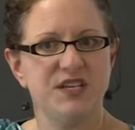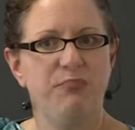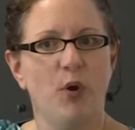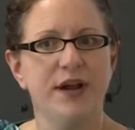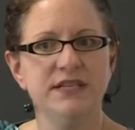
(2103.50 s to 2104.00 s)

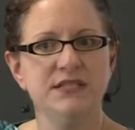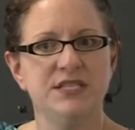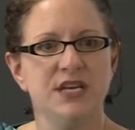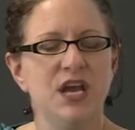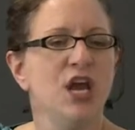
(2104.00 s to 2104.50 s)

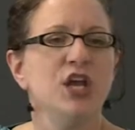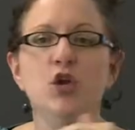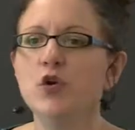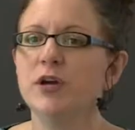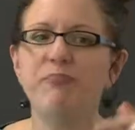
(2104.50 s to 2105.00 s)
important,
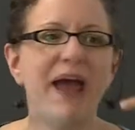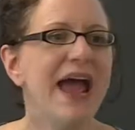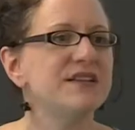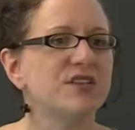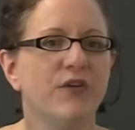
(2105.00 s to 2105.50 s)
you could
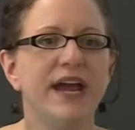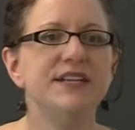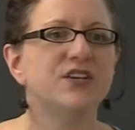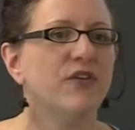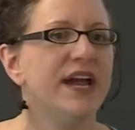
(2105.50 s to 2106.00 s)
pass
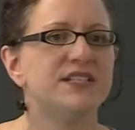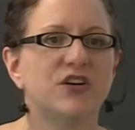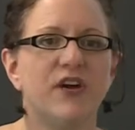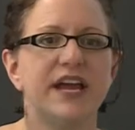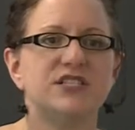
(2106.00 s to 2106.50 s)
grade to grade to
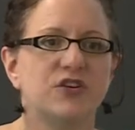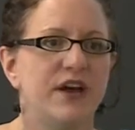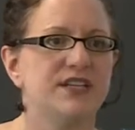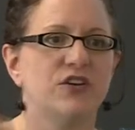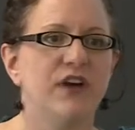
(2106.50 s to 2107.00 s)
grade to
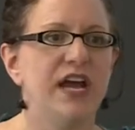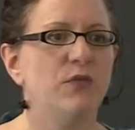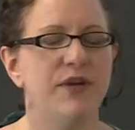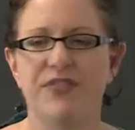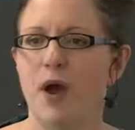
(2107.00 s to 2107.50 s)
grade to grade
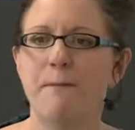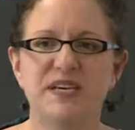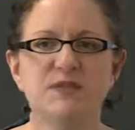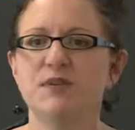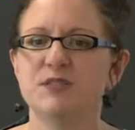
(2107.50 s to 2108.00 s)
with
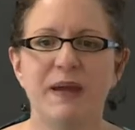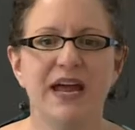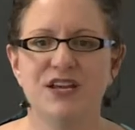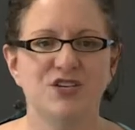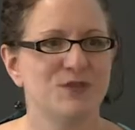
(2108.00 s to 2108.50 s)
abysmal
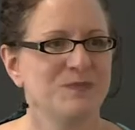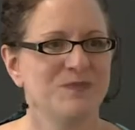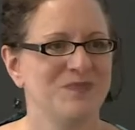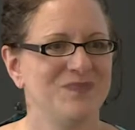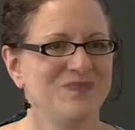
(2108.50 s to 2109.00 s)
Spanish.
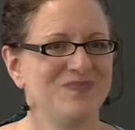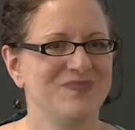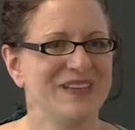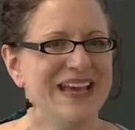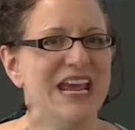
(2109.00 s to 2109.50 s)

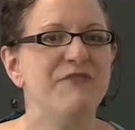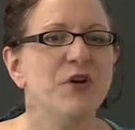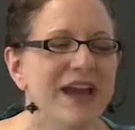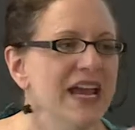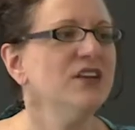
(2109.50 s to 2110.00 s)
If
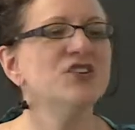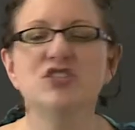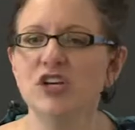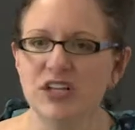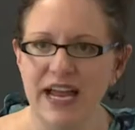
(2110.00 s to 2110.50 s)
your English
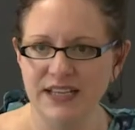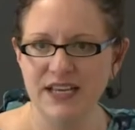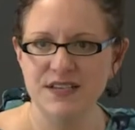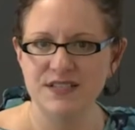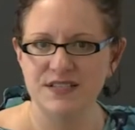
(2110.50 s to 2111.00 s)
looked like
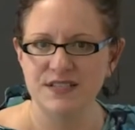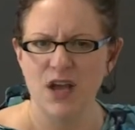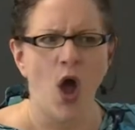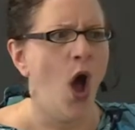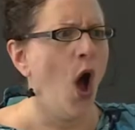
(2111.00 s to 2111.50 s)
this,
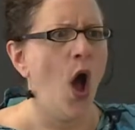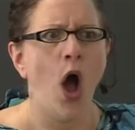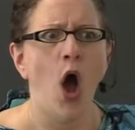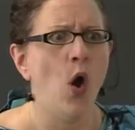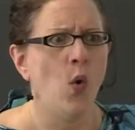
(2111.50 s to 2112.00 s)

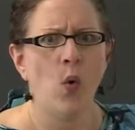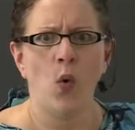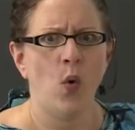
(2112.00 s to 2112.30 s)
oh,